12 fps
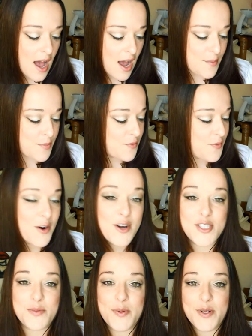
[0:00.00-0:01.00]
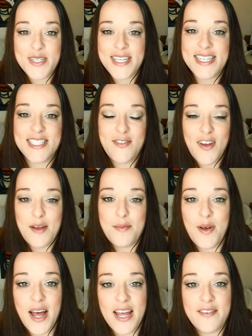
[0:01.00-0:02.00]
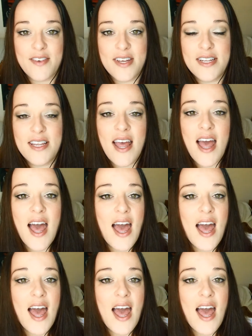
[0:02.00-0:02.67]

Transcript: Um, the first book is Fablehaven